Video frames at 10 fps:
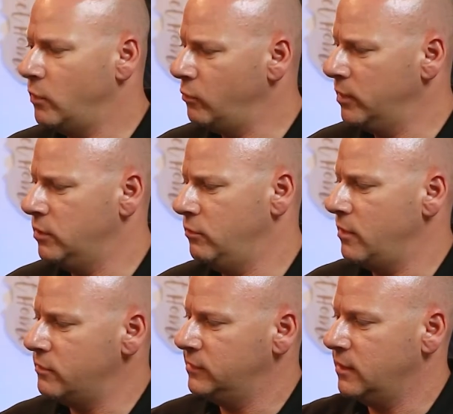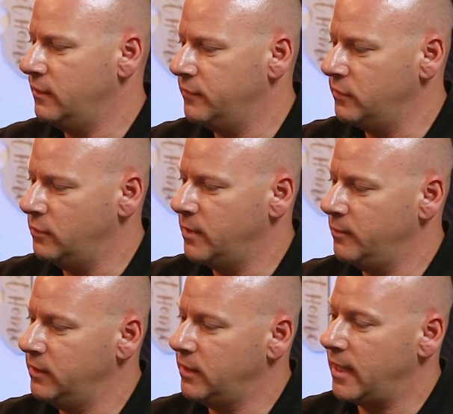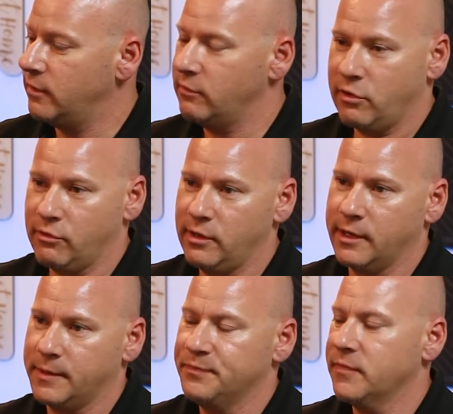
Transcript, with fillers: well, we could do other stuff, you know, maybe out of acrylic.